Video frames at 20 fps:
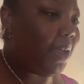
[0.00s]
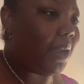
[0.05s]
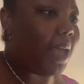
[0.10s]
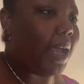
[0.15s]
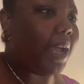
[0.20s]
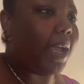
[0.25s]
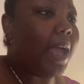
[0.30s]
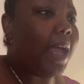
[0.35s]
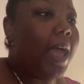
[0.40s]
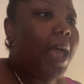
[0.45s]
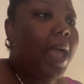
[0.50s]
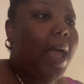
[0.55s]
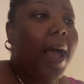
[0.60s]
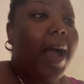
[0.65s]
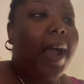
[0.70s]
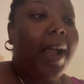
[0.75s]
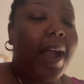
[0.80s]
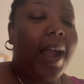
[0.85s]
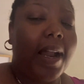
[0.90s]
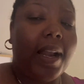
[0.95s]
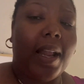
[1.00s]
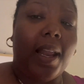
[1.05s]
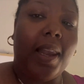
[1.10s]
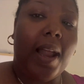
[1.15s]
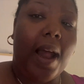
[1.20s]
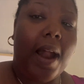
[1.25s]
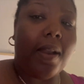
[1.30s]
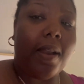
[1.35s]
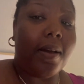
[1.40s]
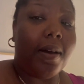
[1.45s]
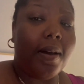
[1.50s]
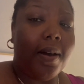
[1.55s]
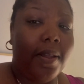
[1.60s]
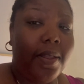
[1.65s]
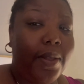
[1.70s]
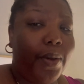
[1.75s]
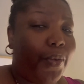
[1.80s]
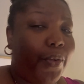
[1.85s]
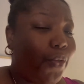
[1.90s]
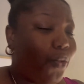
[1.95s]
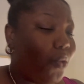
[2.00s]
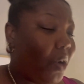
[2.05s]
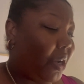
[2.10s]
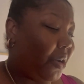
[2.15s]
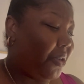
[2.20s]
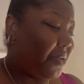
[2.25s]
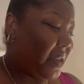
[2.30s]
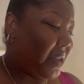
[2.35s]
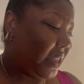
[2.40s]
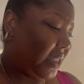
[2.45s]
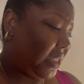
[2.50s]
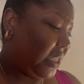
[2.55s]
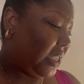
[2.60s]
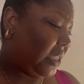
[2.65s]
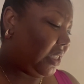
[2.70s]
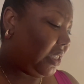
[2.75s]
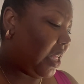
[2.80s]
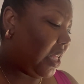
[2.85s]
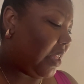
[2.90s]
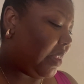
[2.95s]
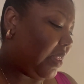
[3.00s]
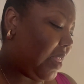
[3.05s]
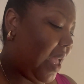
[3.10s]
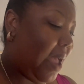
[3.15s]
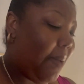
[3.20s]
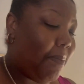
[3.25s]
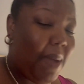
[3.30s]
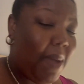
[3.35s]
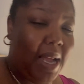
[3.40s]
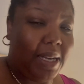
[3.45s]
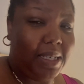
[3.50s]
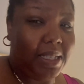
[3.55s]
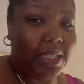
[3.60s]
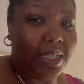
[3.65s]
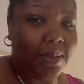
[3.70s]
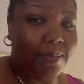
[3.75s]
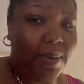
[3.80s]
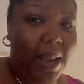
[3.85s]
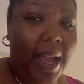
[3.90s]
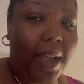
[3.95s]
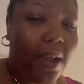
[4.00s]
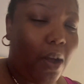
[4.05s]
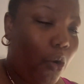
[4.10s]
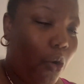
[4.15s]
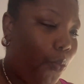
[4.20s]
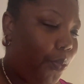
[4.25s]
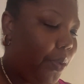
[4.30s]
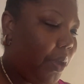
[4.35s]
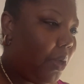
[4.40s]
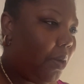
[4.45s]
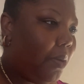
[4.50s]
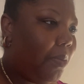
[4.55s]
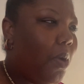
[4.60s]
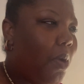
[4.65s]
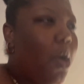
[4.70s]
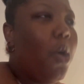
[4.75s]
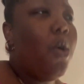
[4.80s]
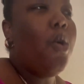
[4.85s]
like I got a lot of other fragrances that matches black opium